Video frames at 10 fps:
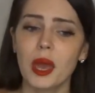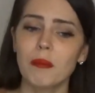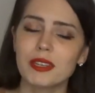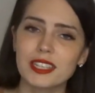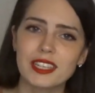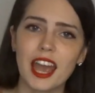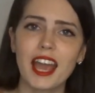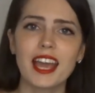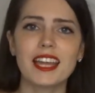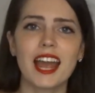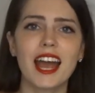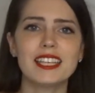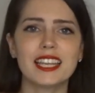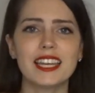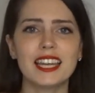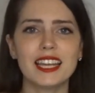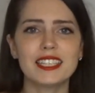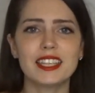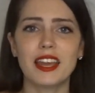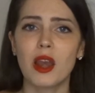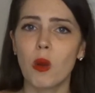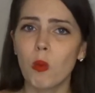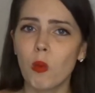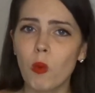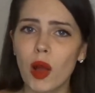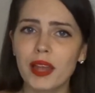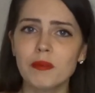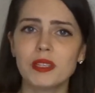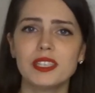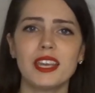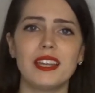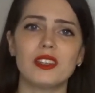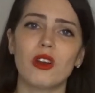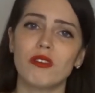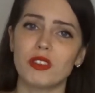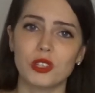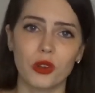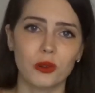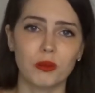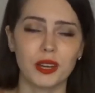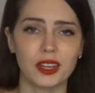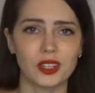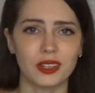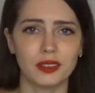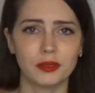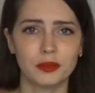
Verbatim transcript: but today it has less than one percent of the total production.